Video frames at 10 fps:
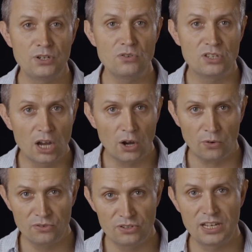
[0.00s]
you
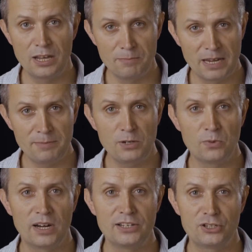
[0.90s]
don't, it may be
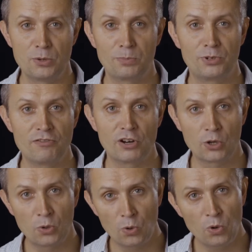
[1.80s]
wise to
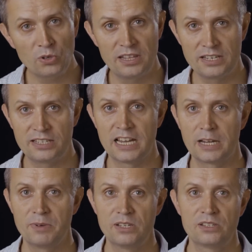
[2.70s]
pre-record this
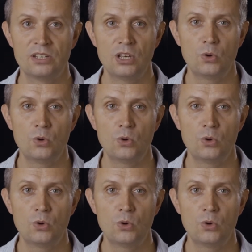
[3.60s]
segment,